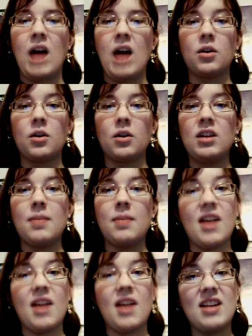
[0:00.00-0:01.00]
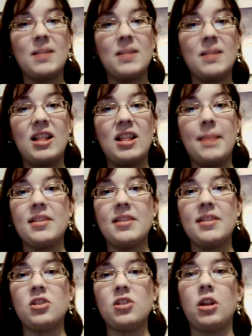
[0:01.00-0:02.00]
quickly apply that to my lips and
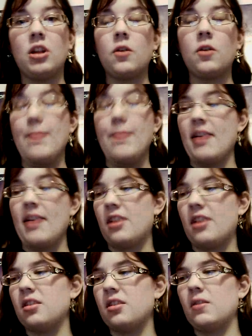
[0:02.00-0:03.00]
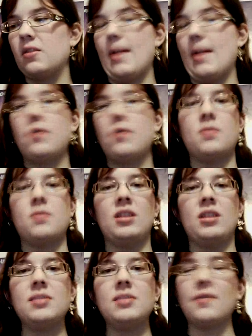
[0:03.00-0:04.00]
do the little smack. You have to do smack when you put
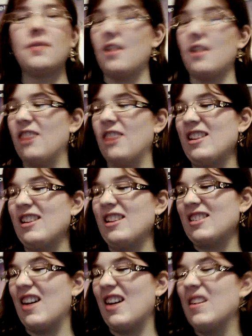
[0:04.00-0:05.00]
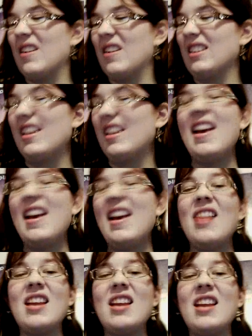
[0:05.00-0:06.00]
lipstick on, right? So
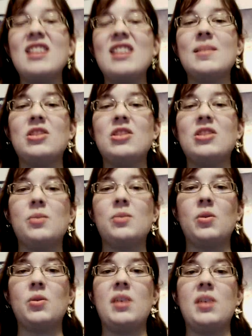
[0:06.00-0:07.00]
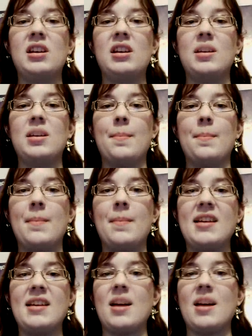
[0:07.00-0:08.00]
that is my super quick
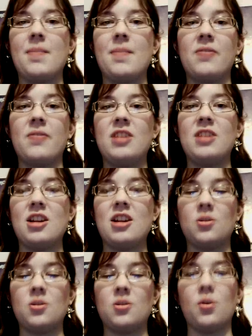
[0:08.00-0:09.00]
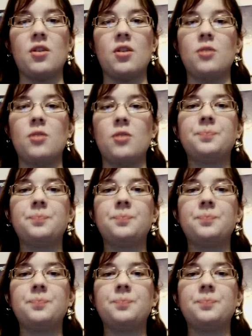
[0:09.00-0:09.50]
makeup everyday tutorial.